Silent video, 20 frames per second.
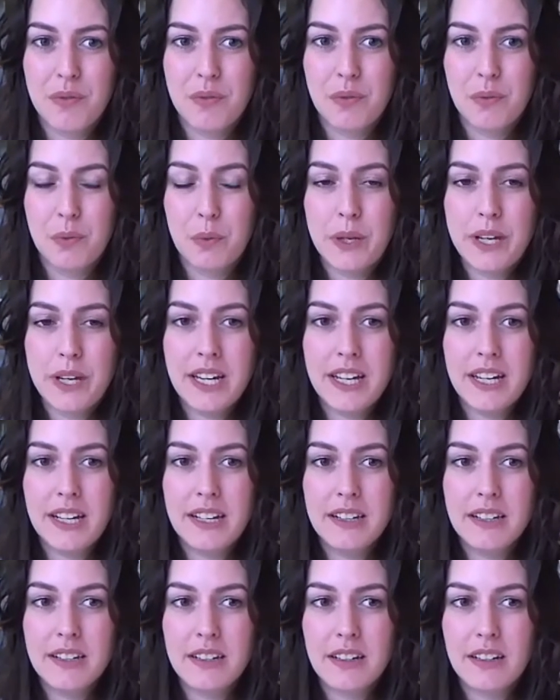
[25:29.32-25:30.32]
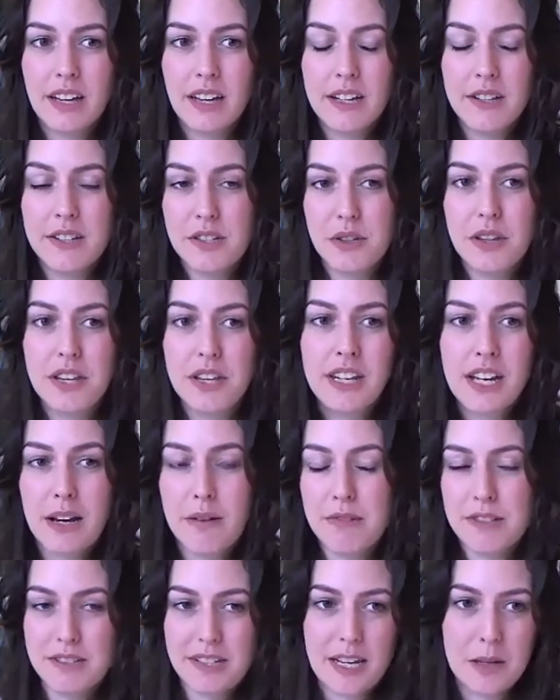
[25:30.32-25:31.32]
we, and so then I
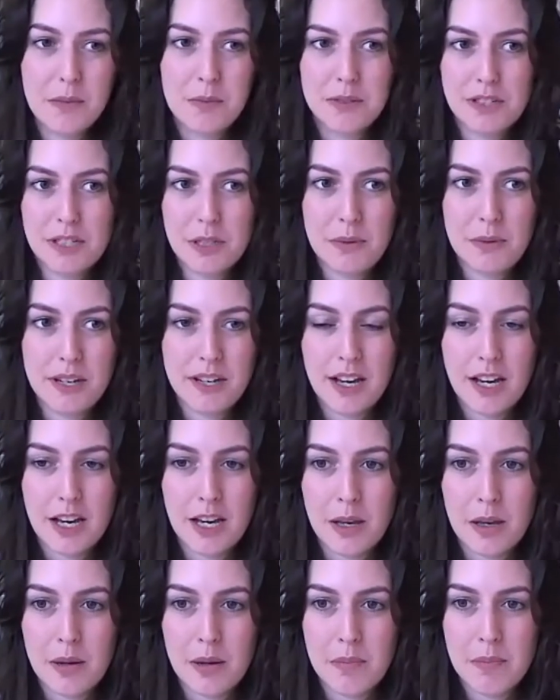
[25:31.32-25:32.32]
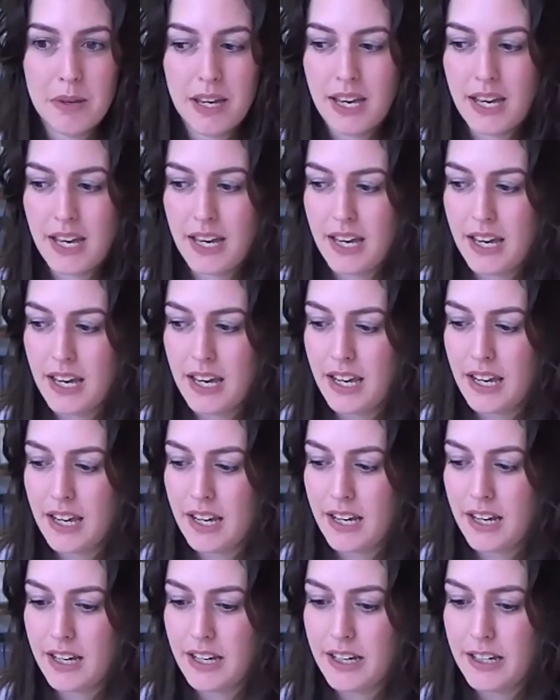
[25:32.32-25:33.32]
was able to become a,
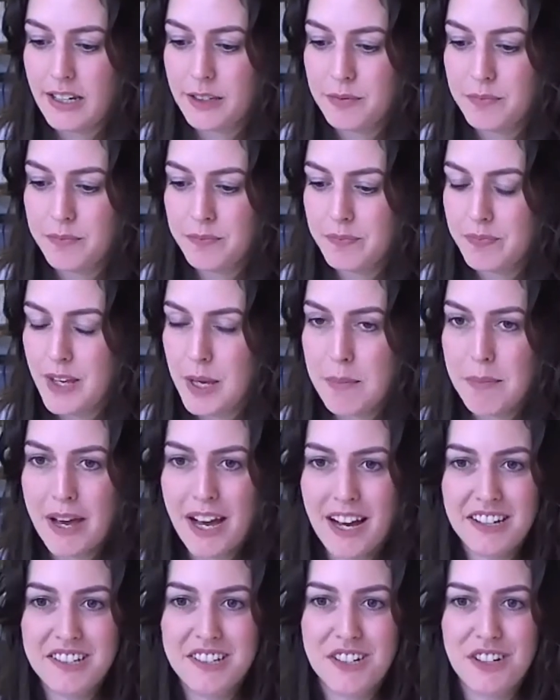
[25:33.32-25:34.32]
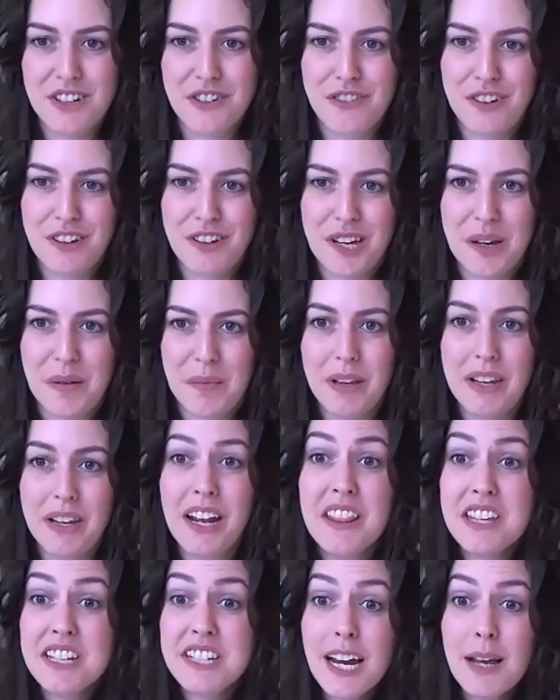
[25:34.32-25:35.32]
uh, ambassador for them. And
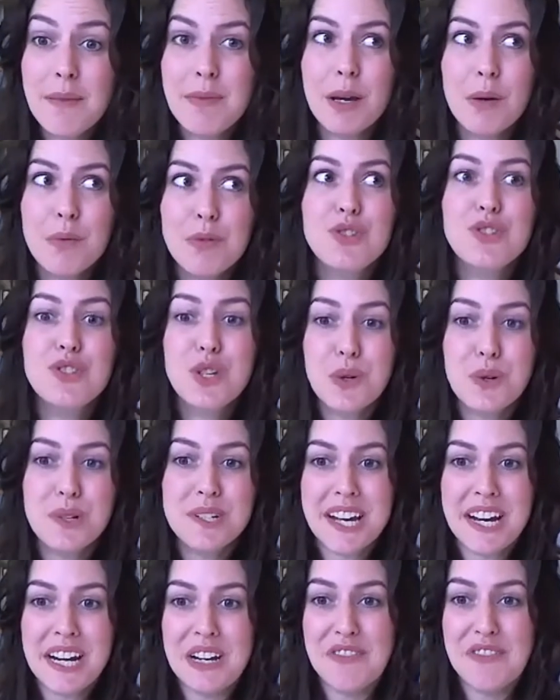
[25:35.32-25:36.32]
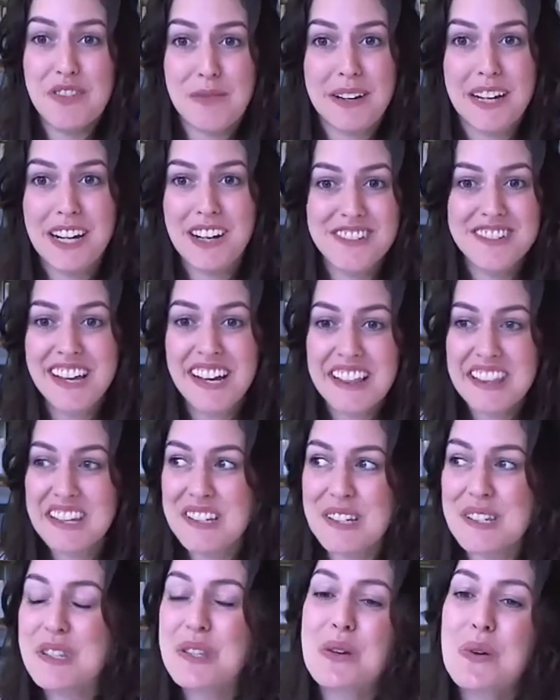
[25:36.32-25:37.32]
at the time that was so exciting for me. I was like,
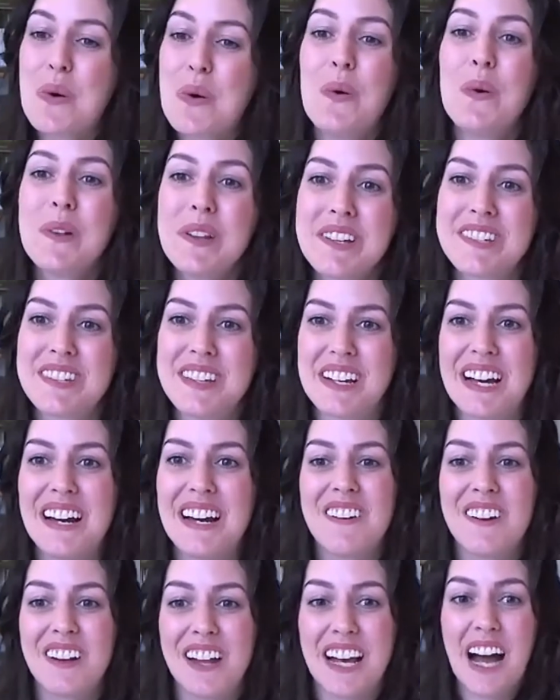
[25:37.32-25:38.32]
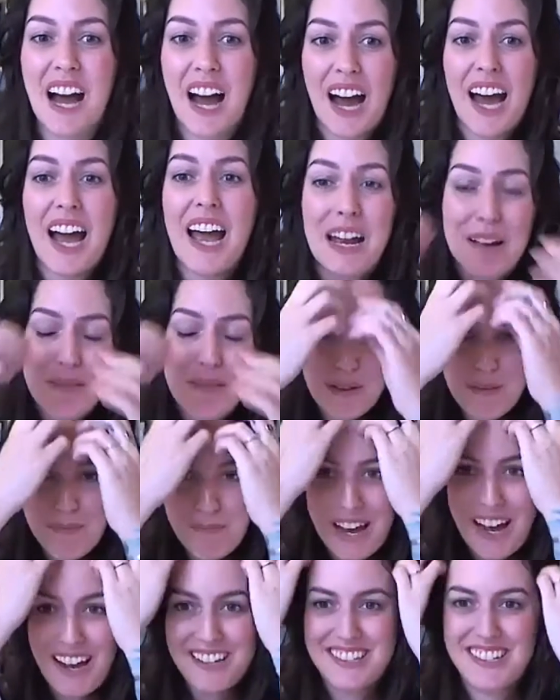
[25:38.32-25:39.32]
this is the coolest thing ever. Like I am
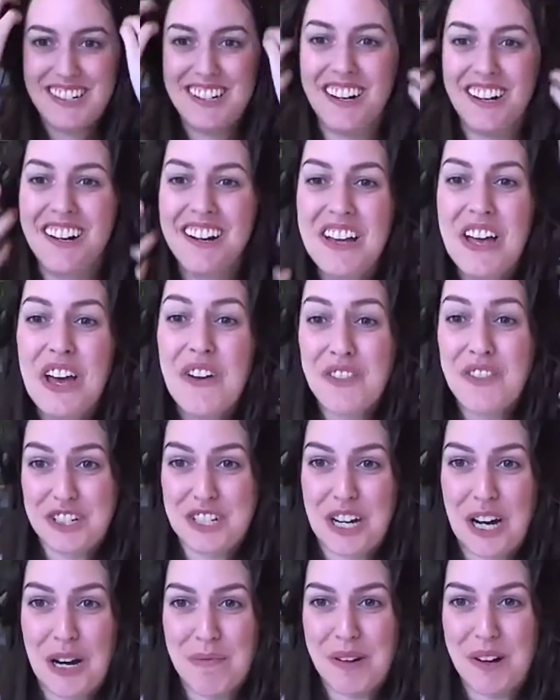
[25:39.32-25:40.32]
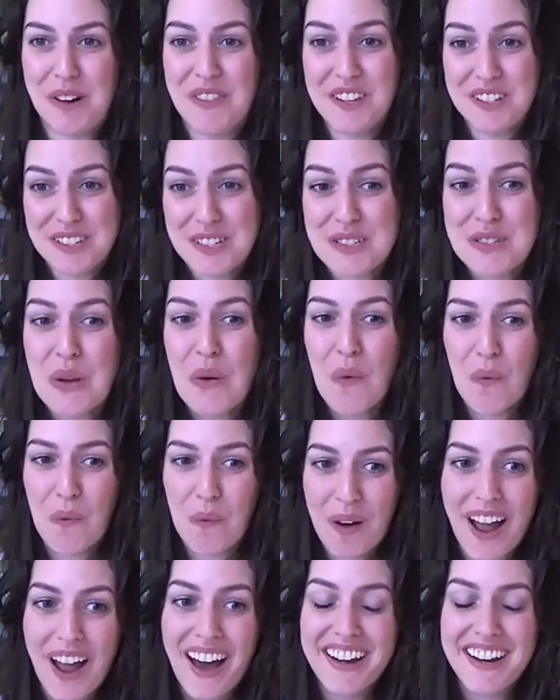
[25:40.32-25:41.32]
ambassador for Tombow. This is
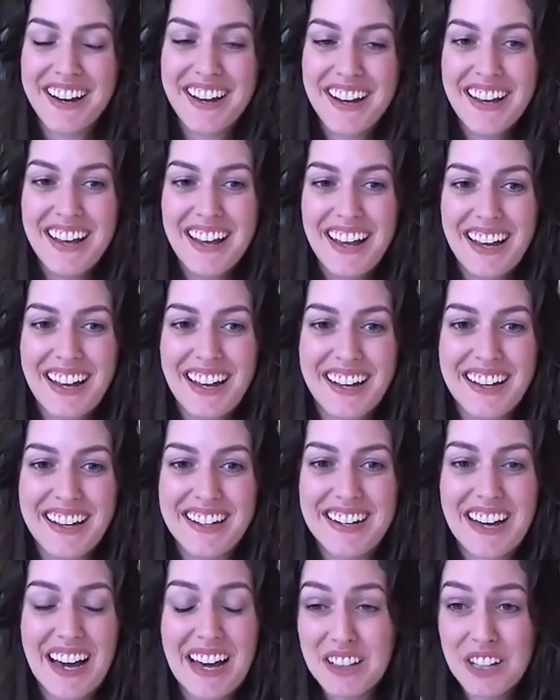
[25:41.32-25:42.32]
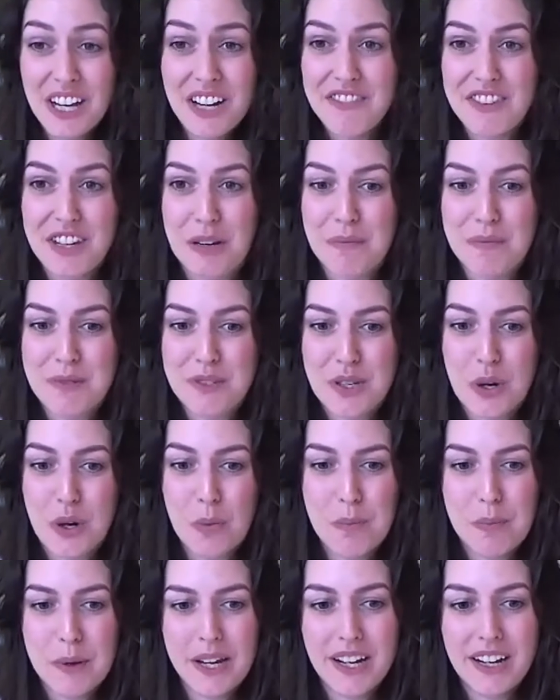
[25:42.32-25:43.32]
rad. And I love them. So,
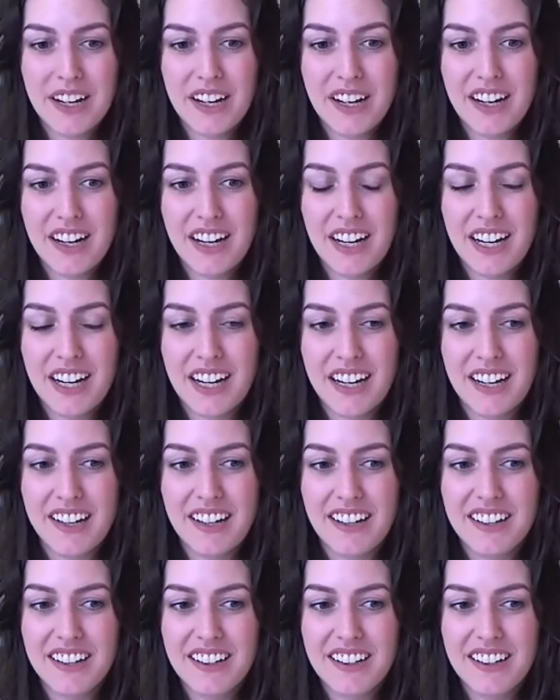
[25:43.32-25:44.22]
but, uh,